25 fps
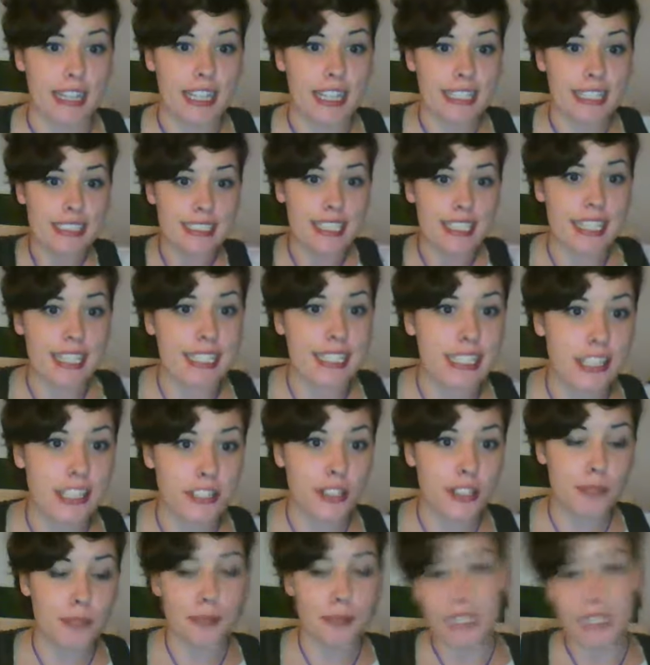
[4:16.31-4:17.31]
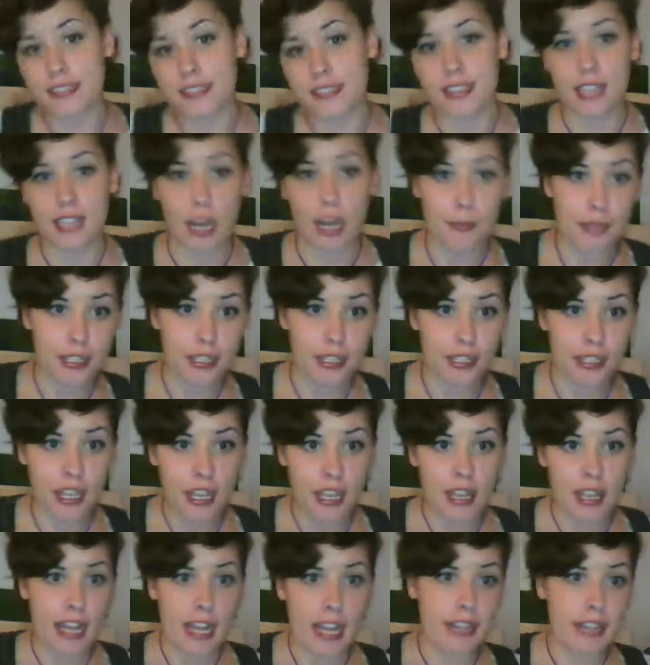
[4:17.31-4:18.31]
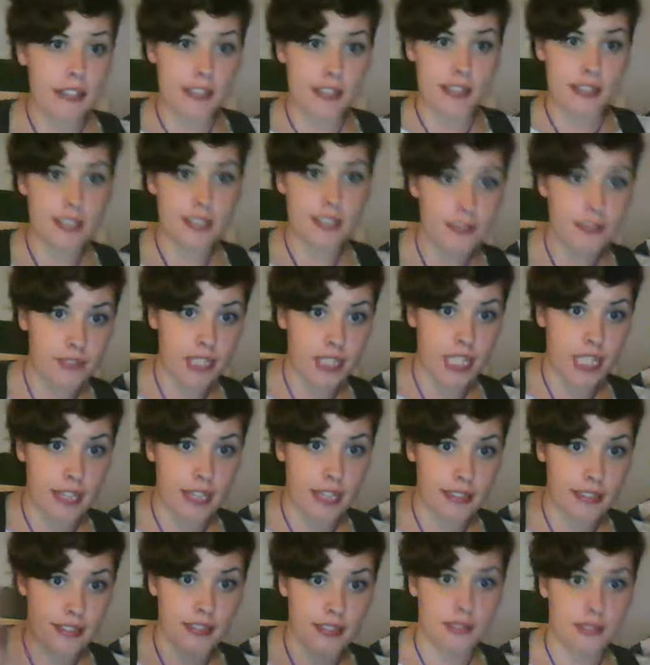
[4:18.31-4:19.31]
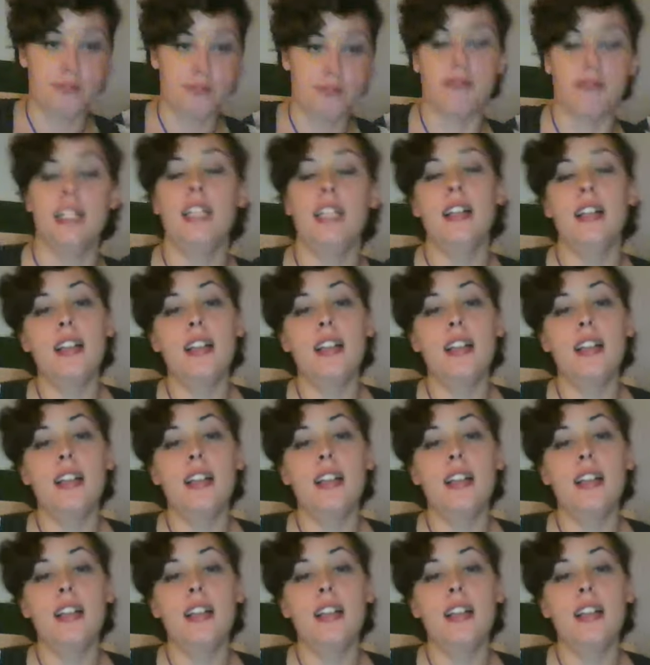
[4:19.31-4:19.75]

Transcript: they did not need the Europeans to come in and civilize them.